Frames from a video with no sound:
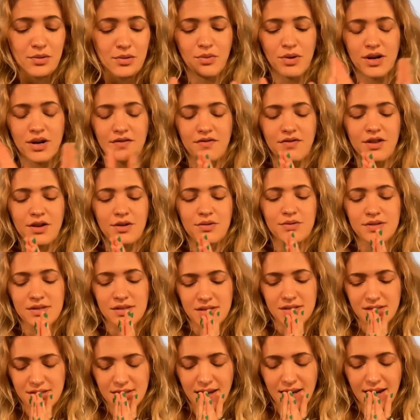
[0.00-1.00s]
one of
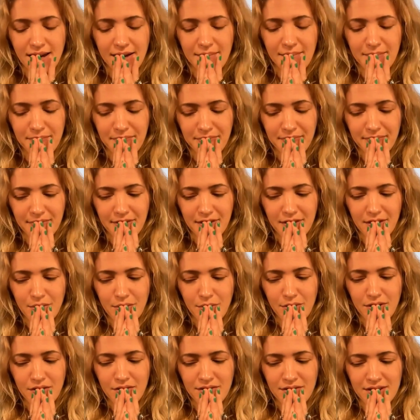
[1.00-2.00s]
those
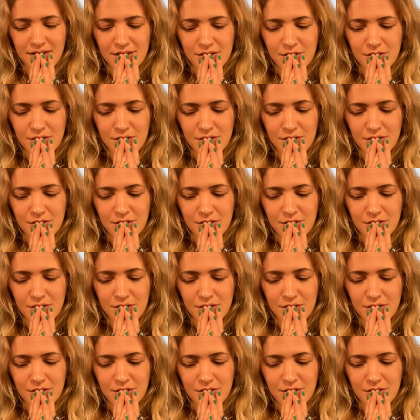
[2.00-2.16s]
one of these